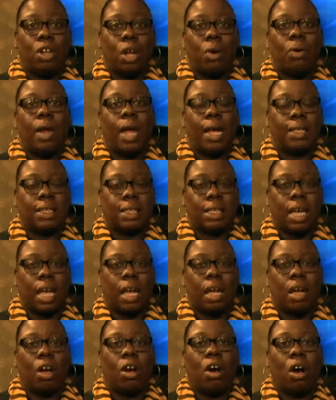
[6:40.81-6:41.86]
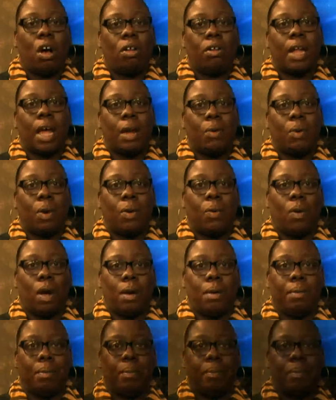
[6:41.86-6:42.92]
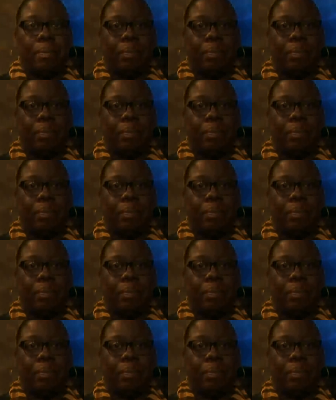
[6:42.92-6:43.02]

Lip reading: don't hesitate. Call 911.